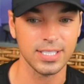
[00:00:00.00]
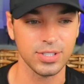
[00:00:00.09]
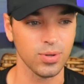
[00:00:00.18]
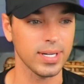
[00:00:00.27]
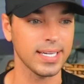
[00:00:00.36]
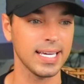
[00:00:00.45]

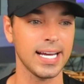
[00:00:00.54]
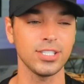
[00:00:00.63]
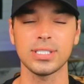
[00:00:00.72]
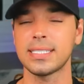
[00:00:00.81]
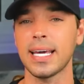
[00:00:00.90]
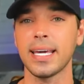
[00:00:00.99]
story, can I
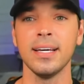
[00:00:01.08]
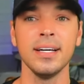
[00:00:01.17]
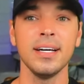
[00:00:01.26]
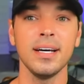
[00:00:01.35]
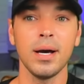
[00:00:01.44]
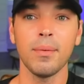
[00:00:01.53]
just say,
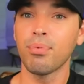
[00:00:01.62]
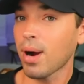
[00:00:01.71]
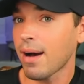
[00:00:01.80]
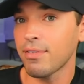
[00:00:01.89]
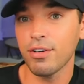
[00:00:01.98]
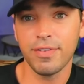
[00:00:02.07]

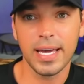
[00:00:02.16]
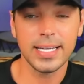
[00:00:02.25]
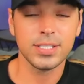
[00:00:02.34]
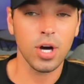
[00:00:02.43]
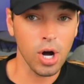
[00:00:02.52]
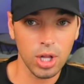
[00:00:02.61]
Bravo
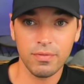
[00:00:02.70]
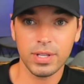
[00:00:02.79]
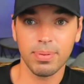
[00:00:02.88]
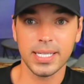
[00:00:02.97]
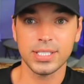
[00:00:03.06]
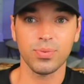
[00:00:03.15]
fans all over the
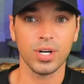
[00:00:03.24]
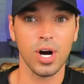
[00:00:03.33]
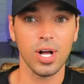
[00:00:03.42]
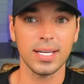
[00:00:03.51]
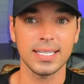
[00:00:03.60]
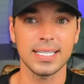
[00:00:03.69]
place were
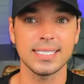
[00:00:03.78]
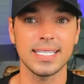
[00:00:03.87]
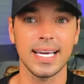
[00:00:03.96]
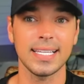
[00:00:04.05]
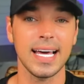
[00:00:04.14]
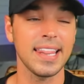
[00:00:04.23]
calling this,
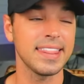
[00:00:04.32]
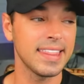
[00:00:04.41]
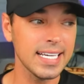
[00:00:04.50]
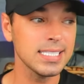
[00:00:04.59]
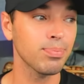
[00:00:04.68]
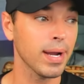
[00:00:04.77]
saying that
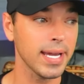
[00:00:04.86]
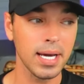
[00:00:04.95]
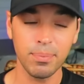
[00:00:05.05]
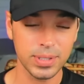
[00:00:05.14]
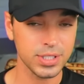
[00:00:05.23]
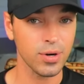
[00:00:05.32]
this
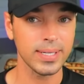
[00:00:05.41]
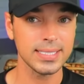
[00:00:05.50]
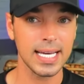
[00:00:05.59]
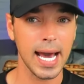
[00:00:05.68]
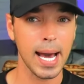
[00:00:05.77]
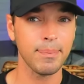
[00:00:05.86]
breakup was going
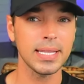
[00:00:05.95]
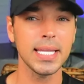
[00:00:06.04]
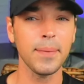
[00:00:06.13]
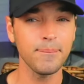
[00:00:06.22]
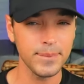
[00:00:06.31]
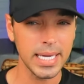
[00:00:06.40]
to happen the
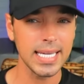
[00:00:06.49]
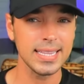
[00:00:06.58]
minute